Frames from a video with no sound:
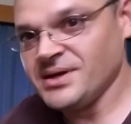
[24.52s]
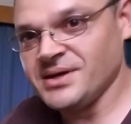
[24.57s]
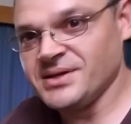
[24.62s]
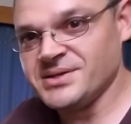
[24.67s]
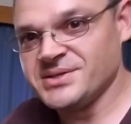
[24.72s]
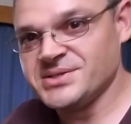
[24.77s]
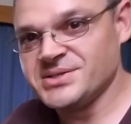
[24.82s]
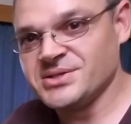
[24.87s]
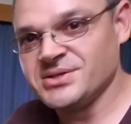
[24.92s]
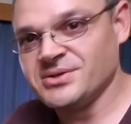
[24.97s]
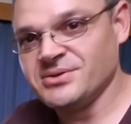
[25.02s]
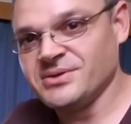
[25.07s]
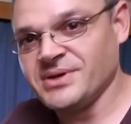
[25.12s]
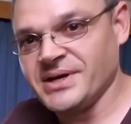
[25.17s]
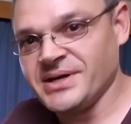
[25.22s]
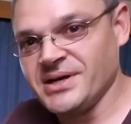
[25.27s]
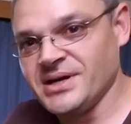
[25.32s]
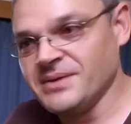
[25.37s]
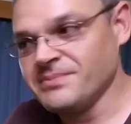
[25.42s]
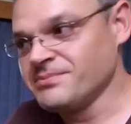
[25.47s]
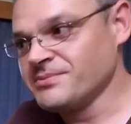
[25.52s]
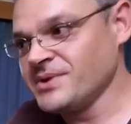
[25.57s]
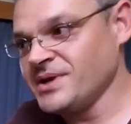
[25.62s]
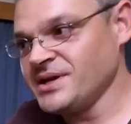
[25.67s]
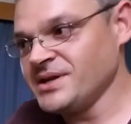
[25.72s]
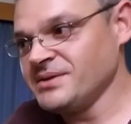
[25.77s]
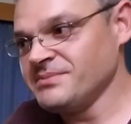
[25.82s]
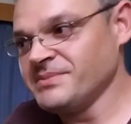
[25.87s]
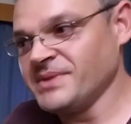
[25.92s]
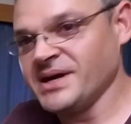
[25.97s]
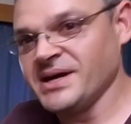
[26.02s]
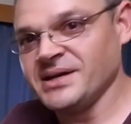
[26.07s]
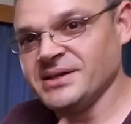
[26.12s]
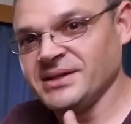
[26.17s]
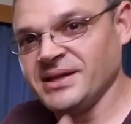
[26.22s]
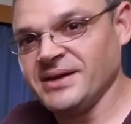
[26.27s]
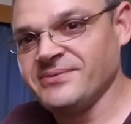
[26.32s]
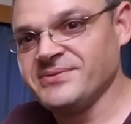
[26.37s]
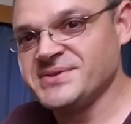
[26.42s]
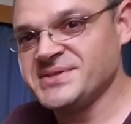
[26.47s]
And so I upgraded my
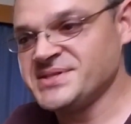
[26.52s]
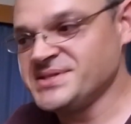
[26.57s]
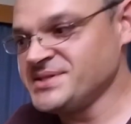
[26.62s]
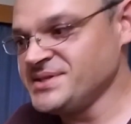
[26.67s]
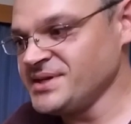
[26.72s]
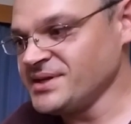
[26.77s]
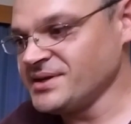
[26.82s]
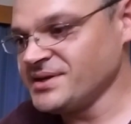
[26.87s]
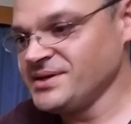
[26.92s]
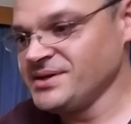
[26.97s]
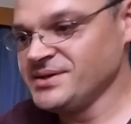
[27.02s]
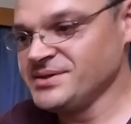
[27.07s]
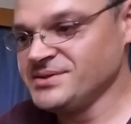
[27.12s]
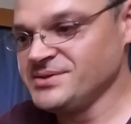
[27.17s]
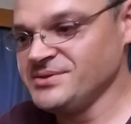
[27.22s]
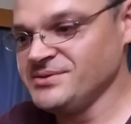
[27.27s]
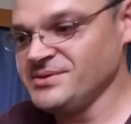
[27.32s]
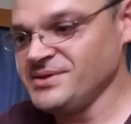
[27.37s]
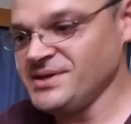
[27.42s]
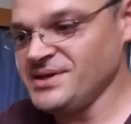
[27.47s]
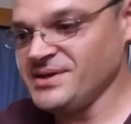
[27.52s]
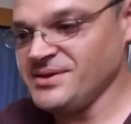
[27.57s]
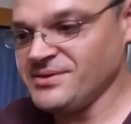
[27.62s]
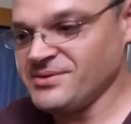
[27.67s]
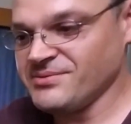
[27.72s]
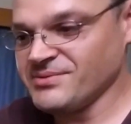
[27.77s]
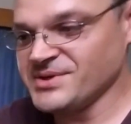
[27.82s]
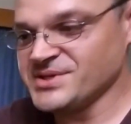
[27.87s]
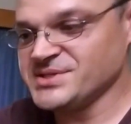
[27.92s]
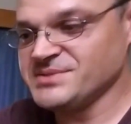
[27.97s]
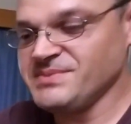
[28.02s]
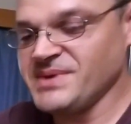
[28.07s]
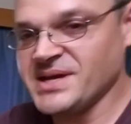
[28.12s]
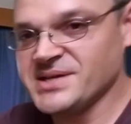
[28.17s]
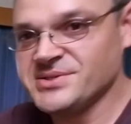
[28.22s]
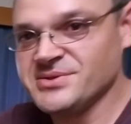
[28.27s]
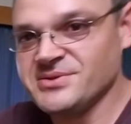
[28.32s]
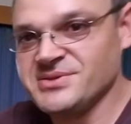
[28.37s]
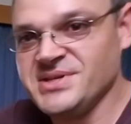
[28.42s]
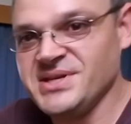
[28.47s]
left stick to the
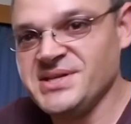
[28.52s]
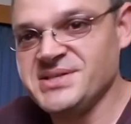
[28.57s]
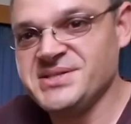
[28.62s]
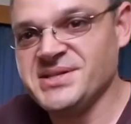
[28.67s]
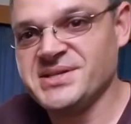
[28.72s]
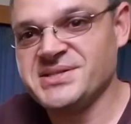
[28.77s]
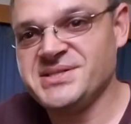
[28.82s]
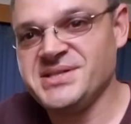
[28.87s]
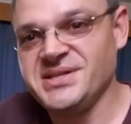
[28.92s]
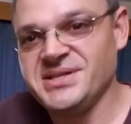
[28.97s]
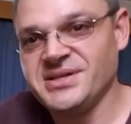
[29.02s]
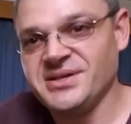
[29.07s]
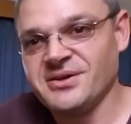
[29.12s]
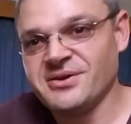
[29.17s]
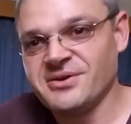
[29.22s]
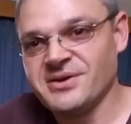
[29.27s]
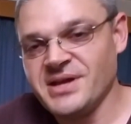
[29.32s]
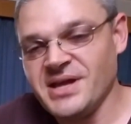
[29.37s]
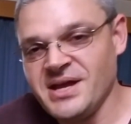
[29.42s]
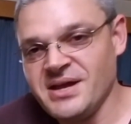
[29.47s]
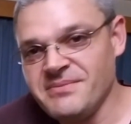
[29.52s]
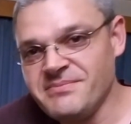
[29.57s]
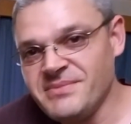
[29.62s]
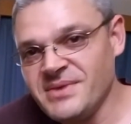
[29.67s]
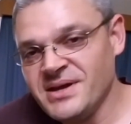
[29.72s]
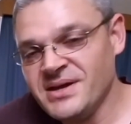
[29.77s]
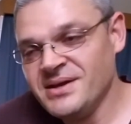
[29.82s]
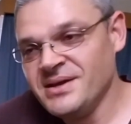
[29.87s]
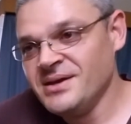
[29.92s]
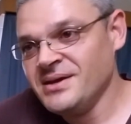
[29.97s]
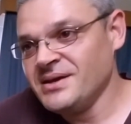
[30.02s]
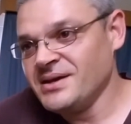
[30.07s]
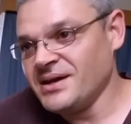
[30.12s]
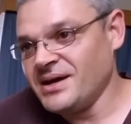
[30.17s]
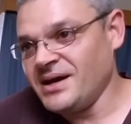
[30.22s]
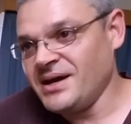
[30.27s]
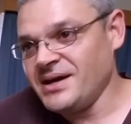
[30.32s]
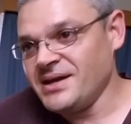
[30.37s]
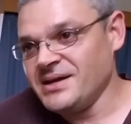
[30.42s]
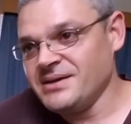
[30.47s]
Thrustmaster T16000M.
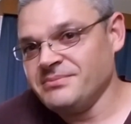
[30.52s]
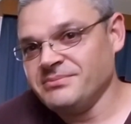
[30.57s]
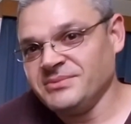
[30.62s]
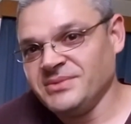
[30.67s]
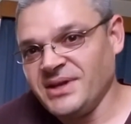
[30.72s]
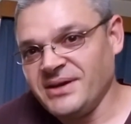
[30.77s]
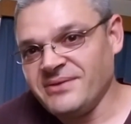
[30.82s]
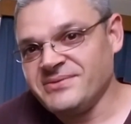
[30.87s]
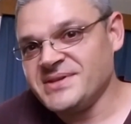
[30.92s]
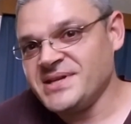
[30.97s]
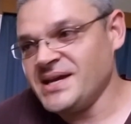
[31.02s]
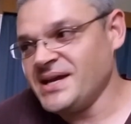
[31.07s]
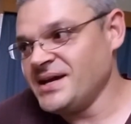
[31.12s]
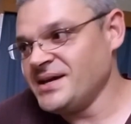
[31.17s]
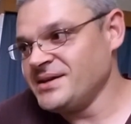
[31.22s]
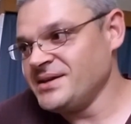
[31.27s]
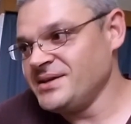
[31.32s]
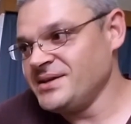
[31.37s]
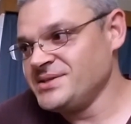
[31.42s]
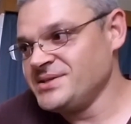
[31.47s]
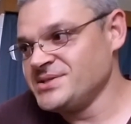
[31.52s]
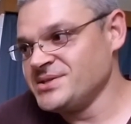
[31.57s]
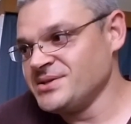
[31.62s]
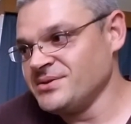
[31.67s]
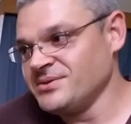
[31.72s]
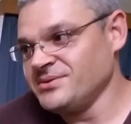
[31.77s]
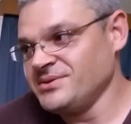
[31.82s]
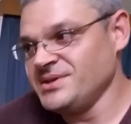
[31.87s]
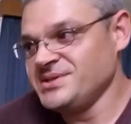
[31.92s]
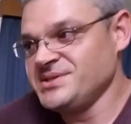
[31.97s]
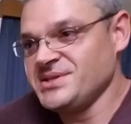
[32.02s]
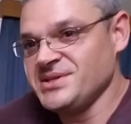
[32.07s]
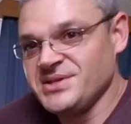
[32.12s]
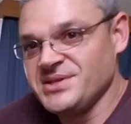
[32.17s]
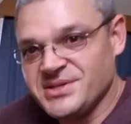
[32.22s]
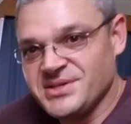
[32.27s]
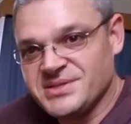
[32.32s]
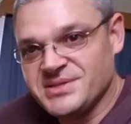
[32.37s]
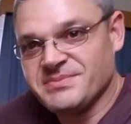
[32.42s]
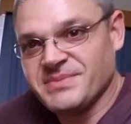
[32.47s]
I am left-handed, so this
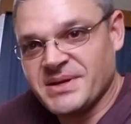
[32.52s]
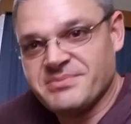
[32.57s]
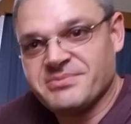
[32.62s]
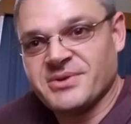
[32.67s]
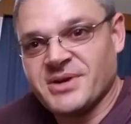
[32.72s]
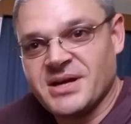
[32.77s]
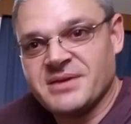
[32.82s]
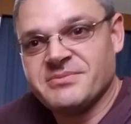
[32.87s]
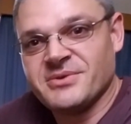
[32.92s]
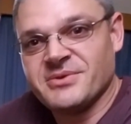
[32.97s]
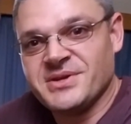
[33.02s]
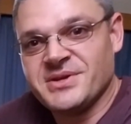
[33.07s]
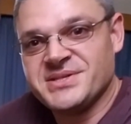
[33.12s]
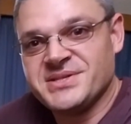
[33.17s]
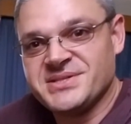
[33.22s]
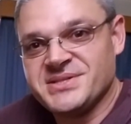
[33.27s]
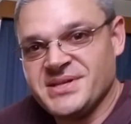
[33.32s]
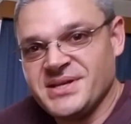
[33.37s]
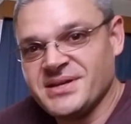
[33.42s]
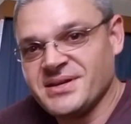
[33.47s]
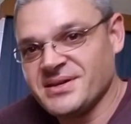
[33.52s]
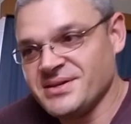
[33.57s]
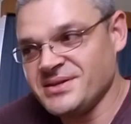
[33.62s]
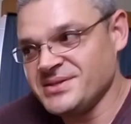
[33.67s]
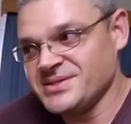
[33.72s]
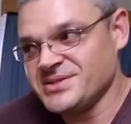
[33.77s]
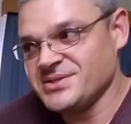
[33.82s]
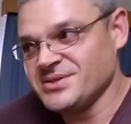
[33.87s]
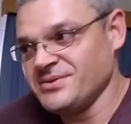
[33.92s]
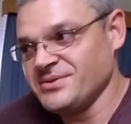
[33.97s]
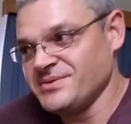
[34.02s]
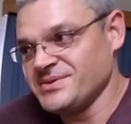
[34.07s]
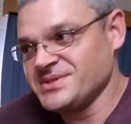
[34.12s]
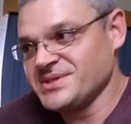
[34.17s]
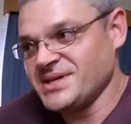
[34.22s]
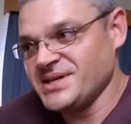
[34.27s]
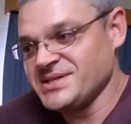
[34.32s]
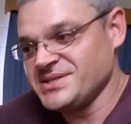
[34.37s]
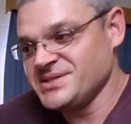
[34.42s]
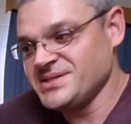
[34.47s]
is my primary stick, and so it
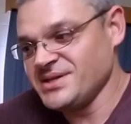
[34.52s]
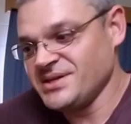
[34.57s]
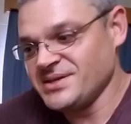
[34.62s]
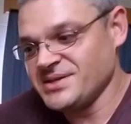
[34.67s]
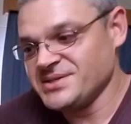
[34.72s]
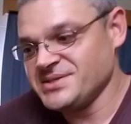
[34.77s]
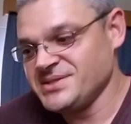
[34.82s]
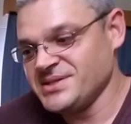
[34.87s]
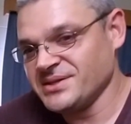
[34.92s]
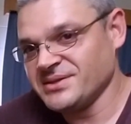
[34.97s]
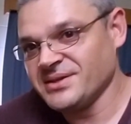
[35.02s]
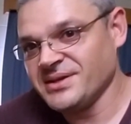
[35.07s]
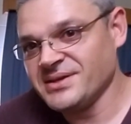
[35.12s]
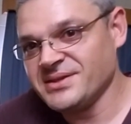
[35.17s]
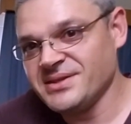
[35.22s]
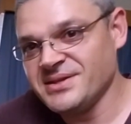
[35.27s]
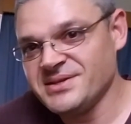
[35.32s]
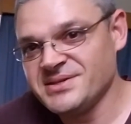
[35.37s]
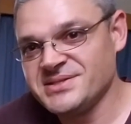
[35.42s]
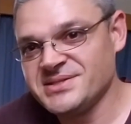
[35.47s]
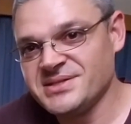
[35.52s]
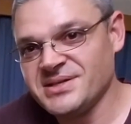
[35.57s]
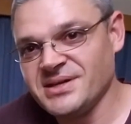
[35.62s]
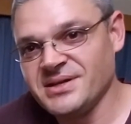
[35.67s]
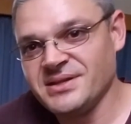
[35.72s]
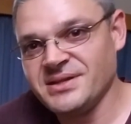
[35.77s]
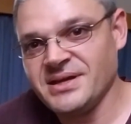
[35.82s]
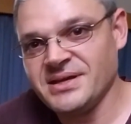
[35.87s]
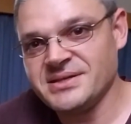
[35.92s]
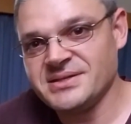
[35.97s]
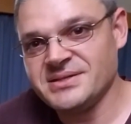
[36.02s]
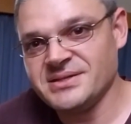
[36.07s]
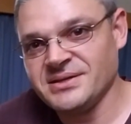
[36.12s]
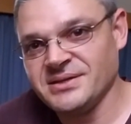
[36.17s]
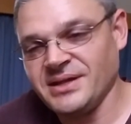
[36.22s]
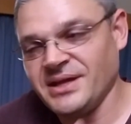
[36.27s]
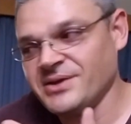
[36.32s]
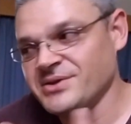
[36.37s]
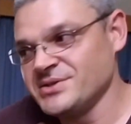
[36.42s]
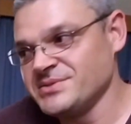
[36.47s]
was nice to get a stick like this that
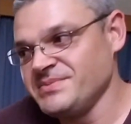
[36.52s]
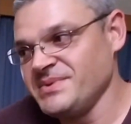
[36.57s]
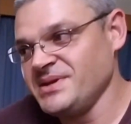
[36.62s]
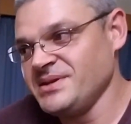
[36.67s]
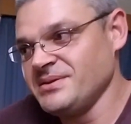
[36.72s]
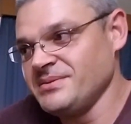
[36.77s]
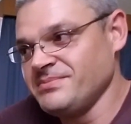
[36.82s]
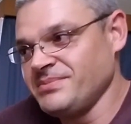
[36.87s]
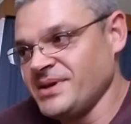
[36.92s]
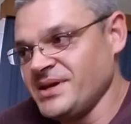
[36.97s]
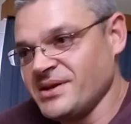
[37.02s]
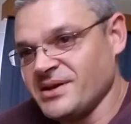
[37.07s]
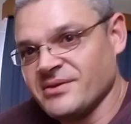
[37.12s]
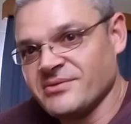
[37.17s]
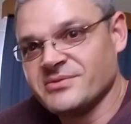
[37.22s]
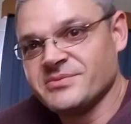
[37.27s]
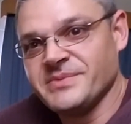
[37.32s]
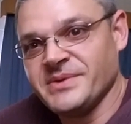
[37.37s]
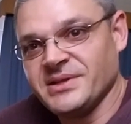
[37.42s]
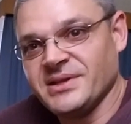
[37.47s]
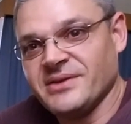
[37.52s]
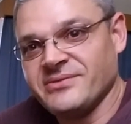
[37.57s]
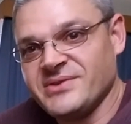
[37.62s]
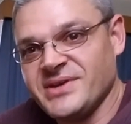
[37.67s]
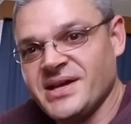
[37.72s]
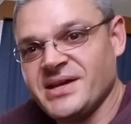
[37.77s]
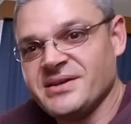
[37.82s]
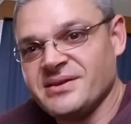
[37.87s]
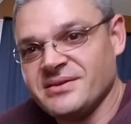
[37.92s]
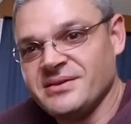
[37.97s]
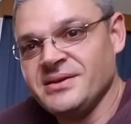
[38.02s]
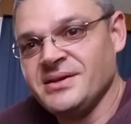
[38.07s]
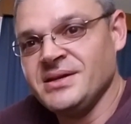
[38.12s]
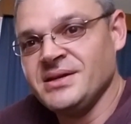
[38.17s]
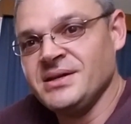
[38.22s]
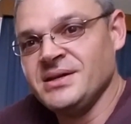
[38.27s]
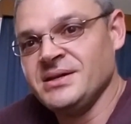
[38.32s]
allows me to play comfortably left-handed.